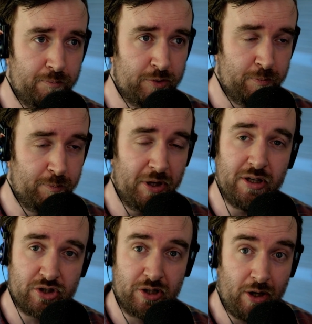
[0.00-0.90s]

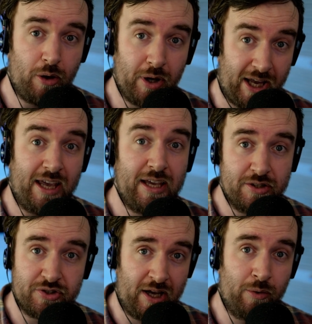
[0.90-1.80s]
birch log
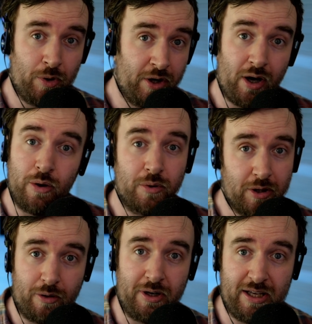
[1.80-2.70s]
is and what an oak
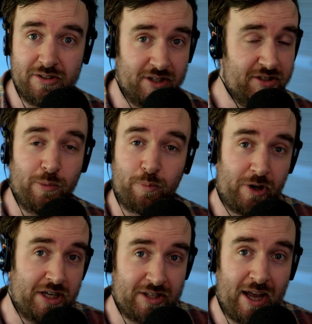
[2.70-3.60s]
log is. They still
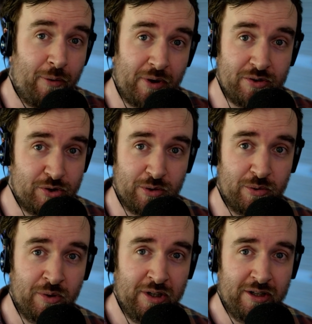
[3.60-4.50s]
break down
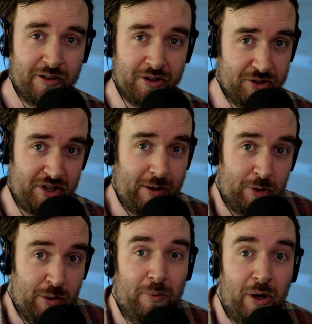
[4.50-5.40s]
into the same
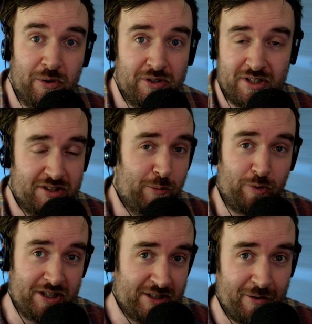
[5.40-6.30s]
components. They still
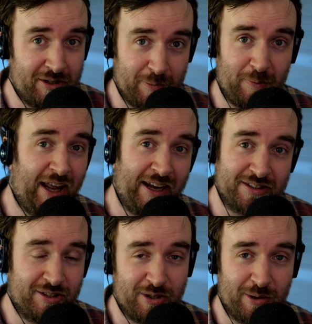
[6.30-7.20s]
break down into
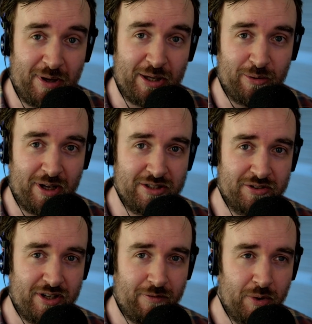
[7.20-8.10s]
planks, and you can make all kinds of
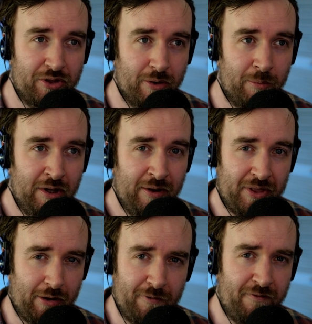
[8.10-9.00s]
stuff with them.
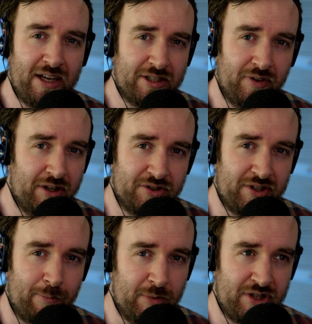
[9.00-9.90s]
They're effectively the
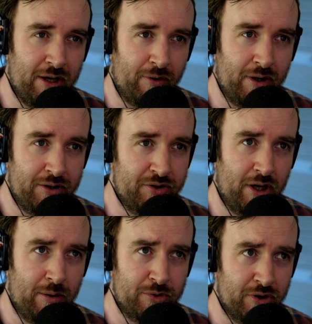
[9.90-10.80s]
same material in
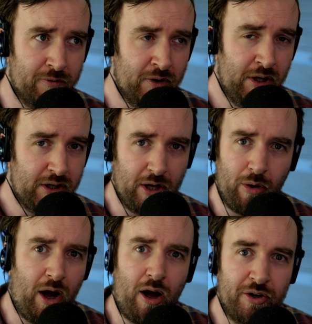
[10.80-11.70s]
terms of,
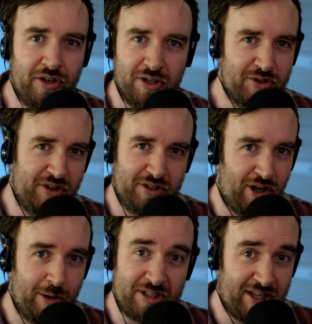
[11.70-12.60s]
hardness and the
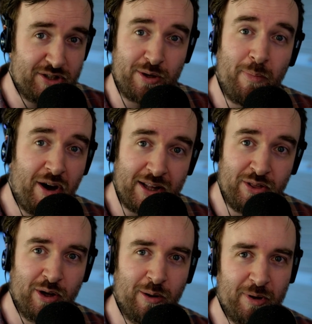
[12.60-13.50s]
time it takes to mine
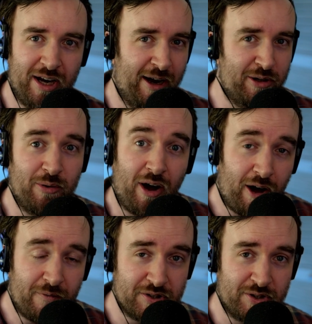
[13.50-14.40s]
them and how you
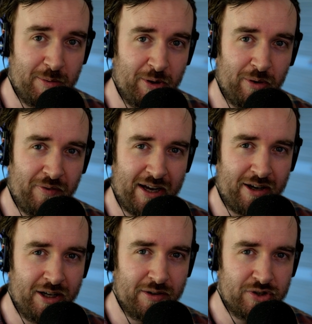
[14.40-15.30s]
harvest them and all of that
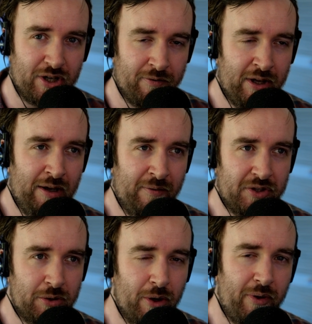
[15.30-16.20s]
kind of stuff.
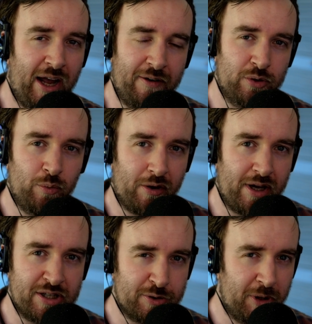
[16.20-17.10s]
You don't have to worry
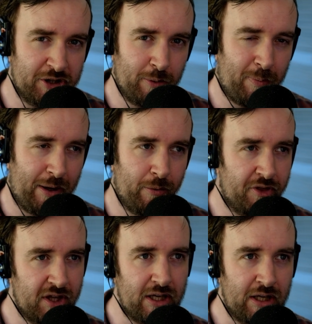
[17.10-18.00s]
as much about
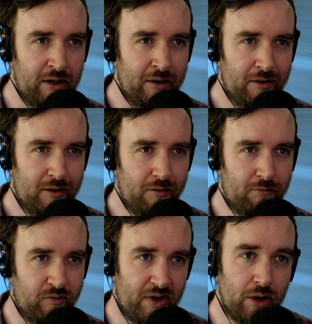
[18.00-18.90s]
the
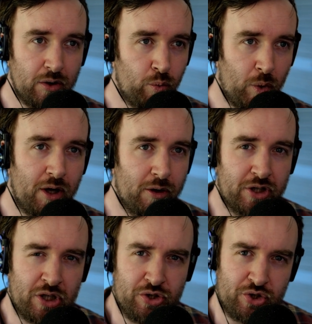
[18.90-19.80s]
real world
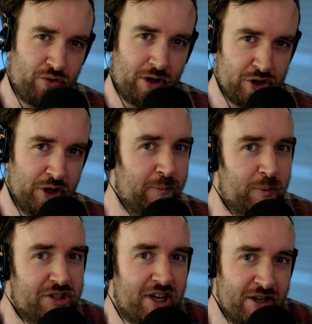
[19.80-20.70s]
construction
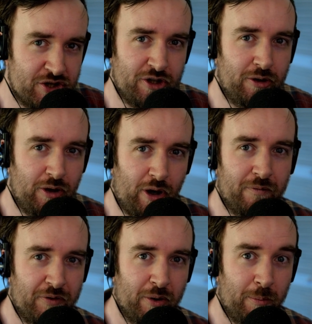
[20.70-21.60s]
potential
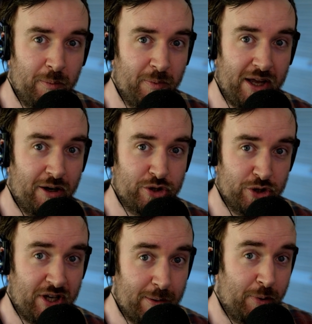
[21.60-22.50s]
of them. They are
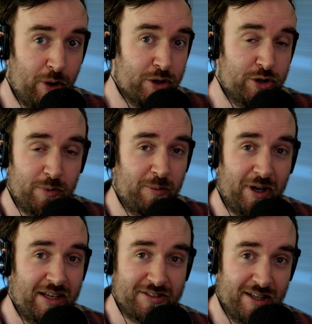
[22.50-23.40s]
just a block to be
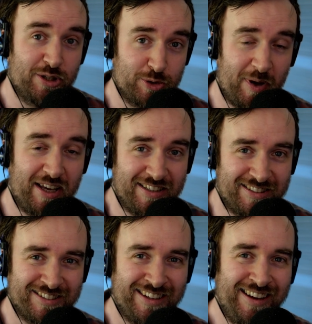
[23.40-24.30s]
placed in a
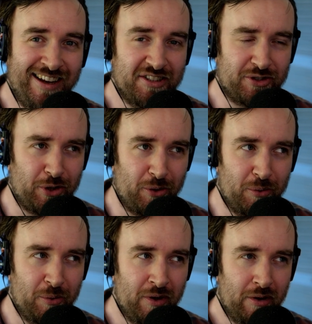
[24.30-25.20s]
space.
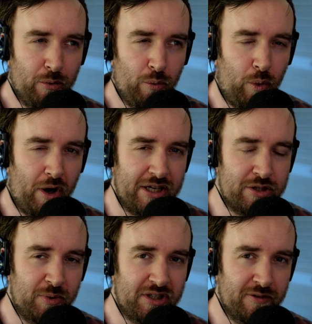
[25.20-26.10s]
So why do
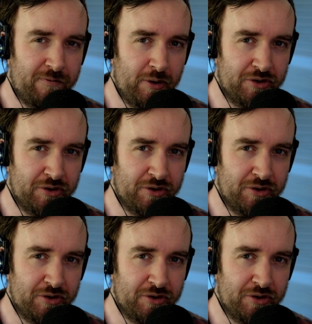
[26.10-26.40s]
we default